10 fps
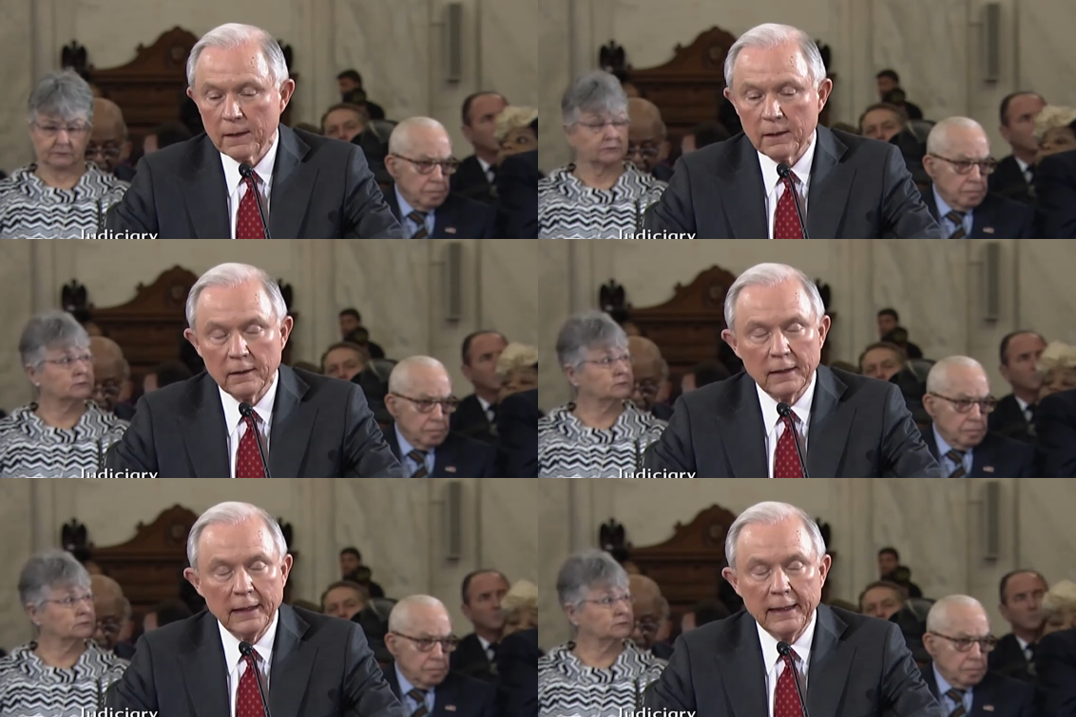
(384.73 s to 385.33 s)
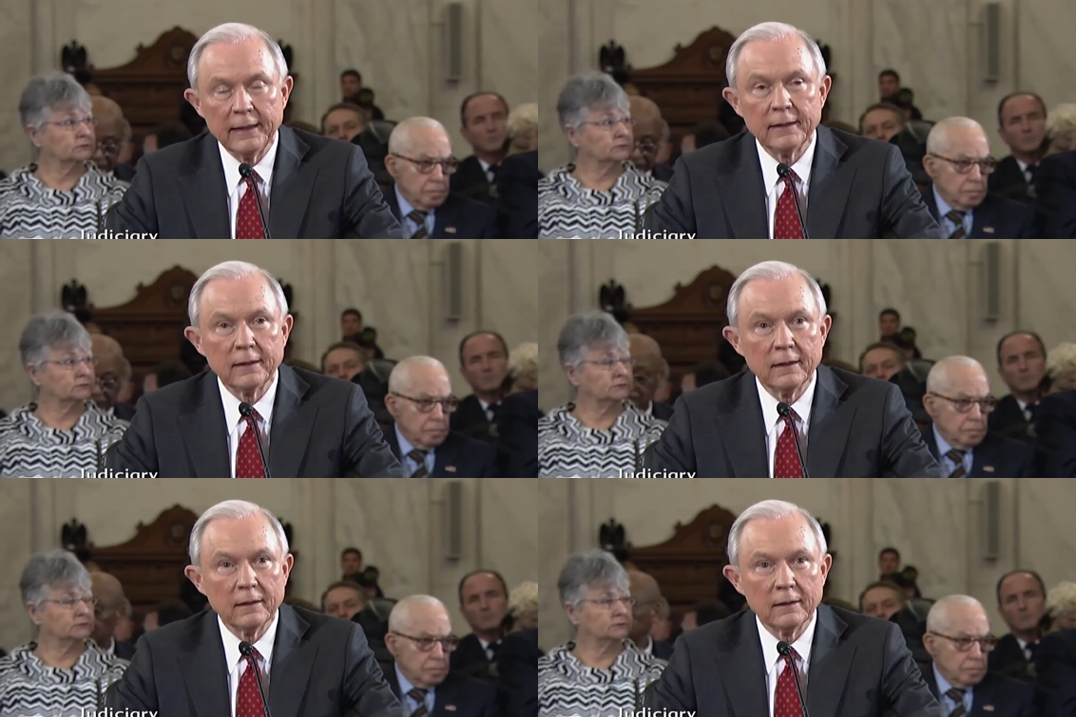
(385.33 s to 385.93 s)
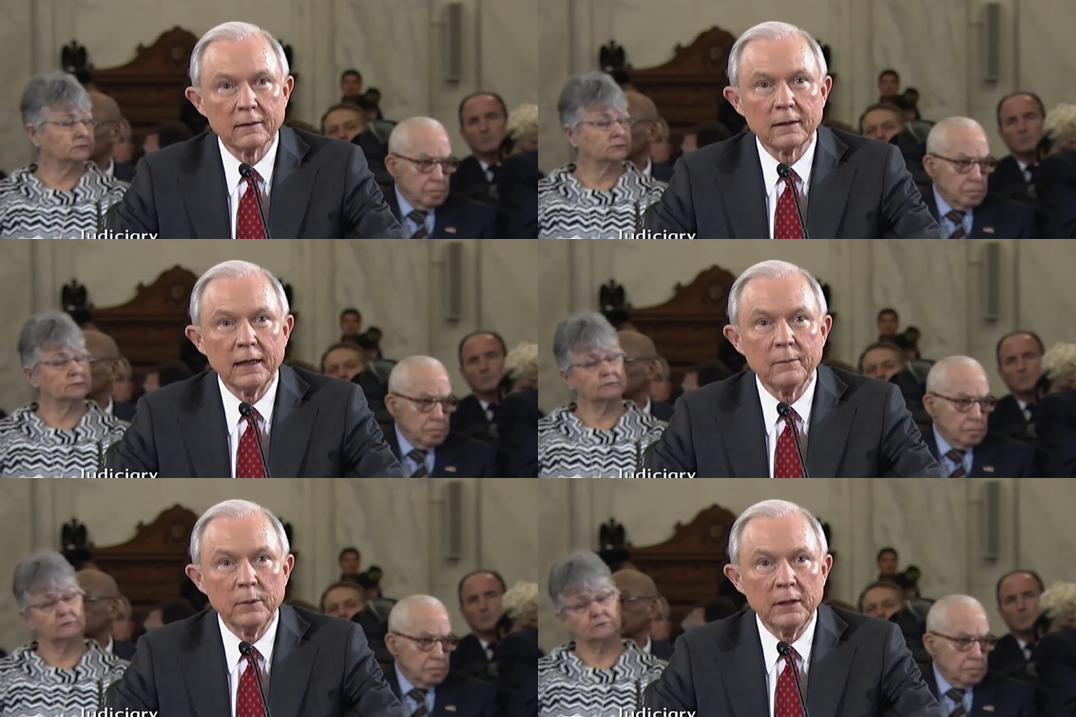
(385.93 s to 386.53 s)
Speaker 1: uh, and uh,
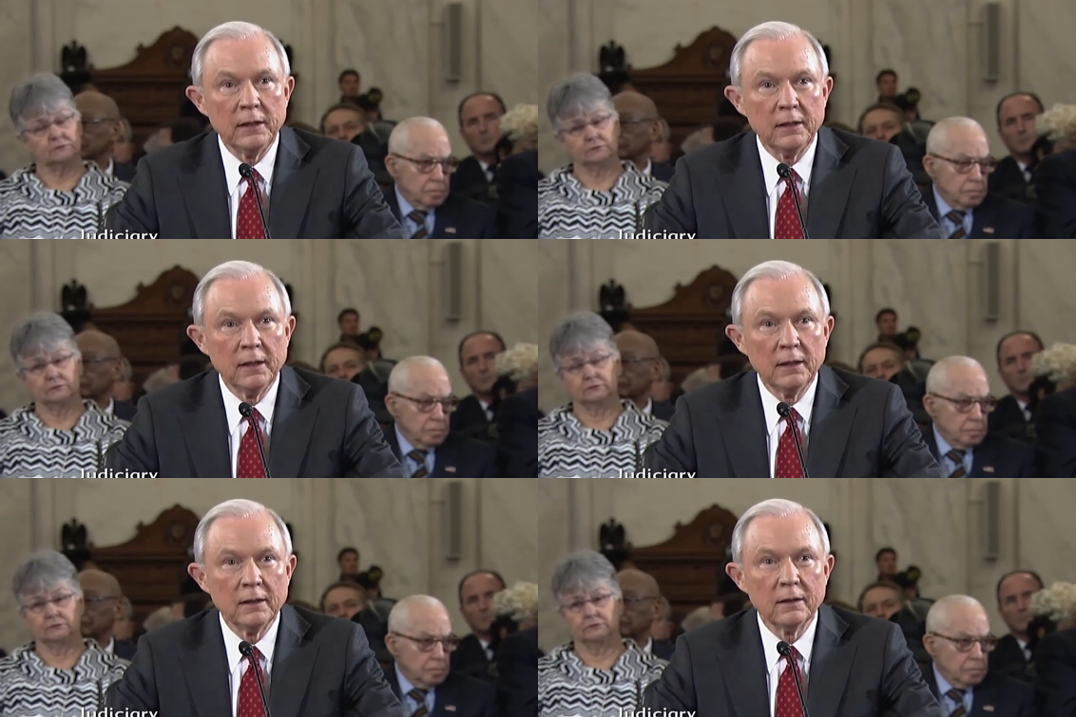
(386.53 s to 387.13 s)
can be